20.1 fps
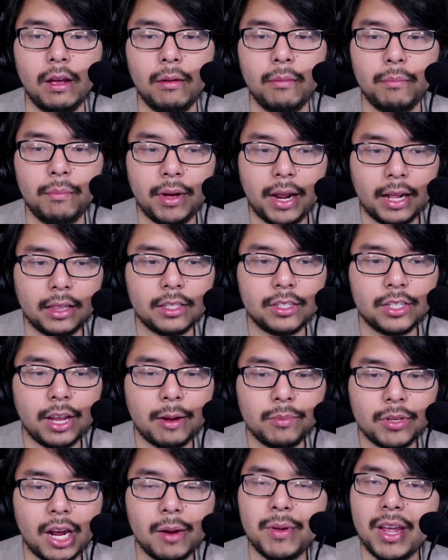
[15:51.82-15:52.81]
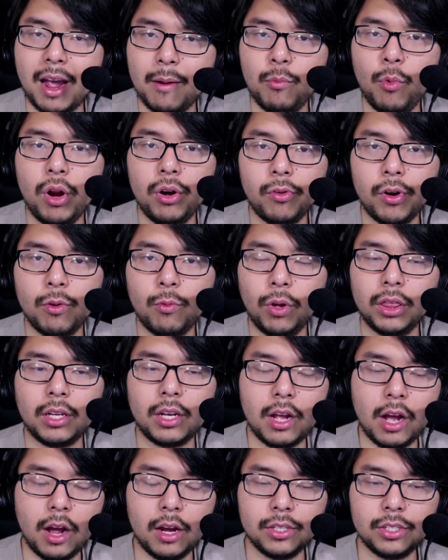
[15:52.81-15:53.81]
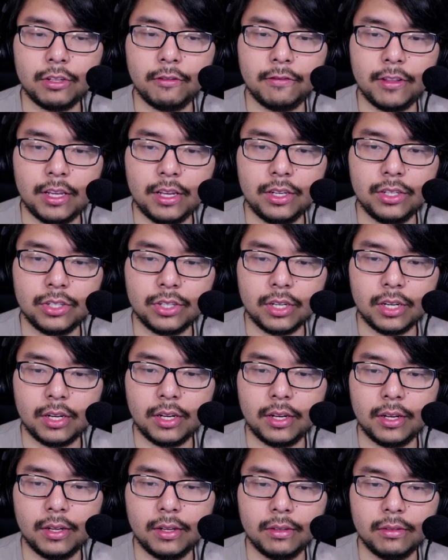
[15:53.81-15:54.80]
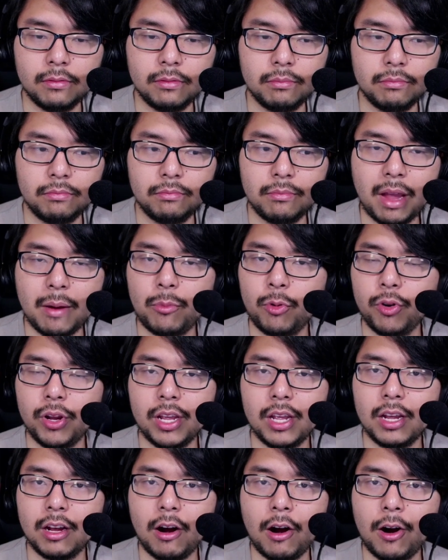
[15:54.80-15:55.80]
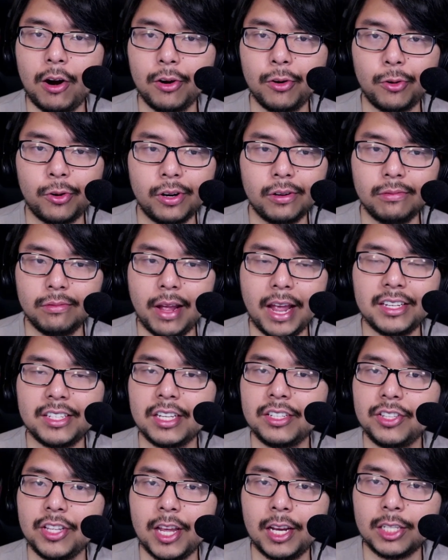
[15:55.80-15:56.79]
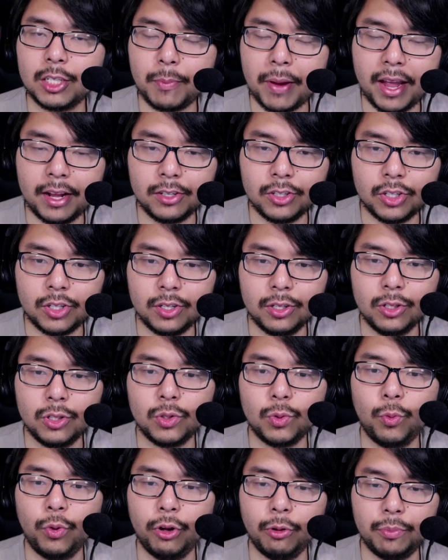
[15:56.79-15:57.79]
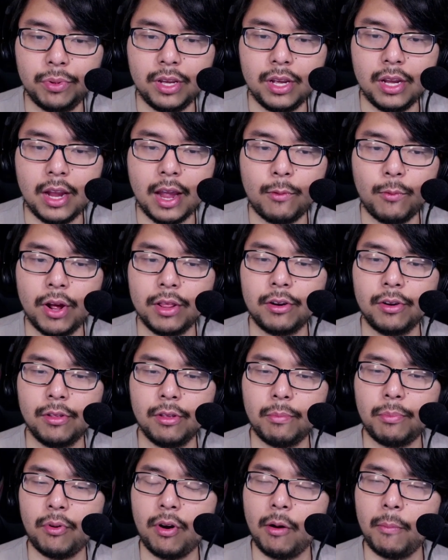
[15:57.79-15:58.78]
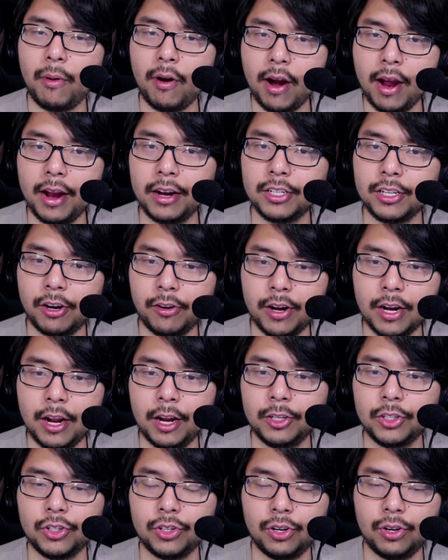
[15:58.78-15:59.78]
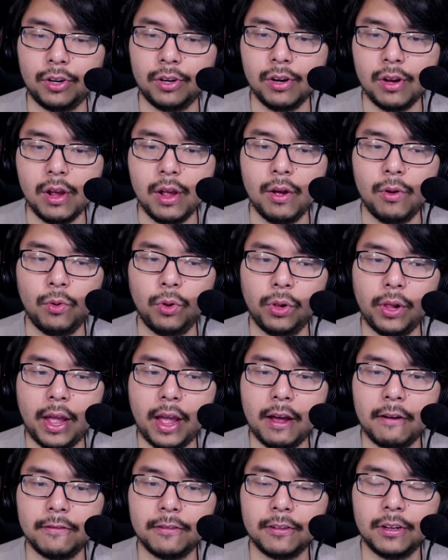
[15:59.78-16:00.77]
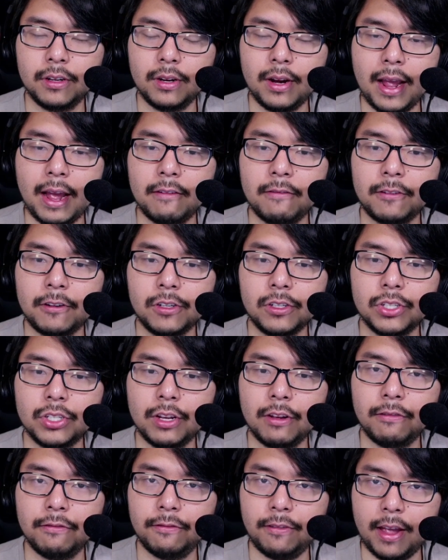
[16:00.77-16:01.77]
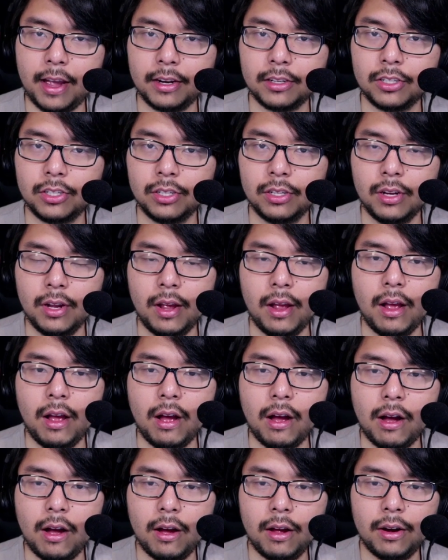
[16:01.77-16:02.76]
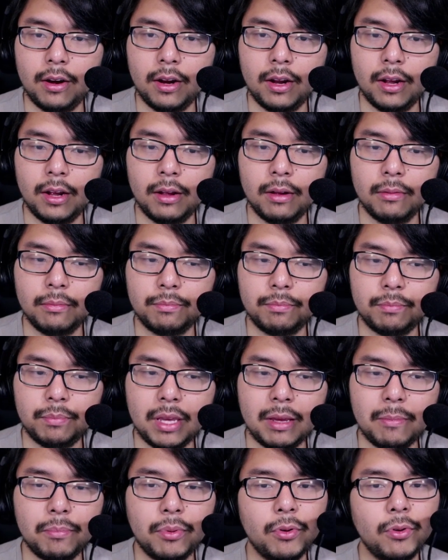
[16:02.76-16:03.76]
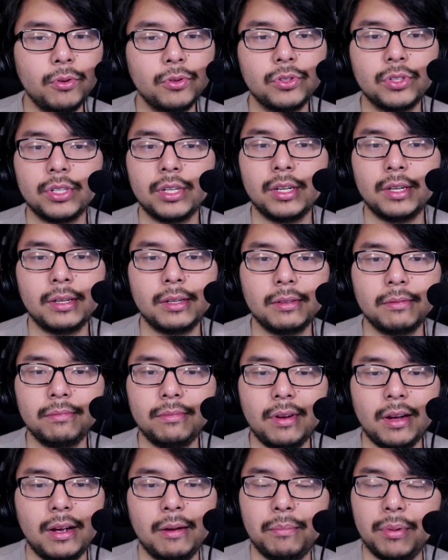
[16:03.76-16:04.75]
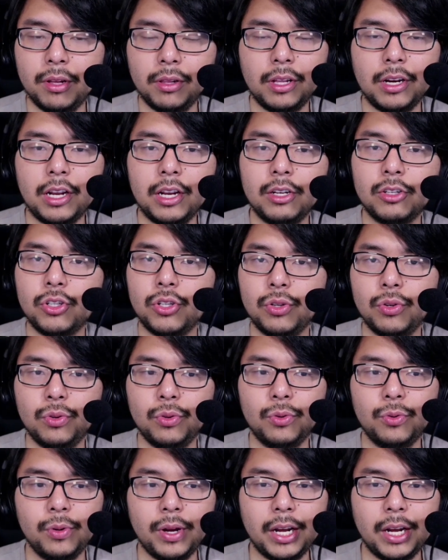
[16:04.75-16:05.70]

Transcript: But at the same time, yeah, I'm wondering what the cost of these uh, memory card or SSD expansions will be, and whether the proprietary nature will have an adverse effect on uh, people's uh, ability to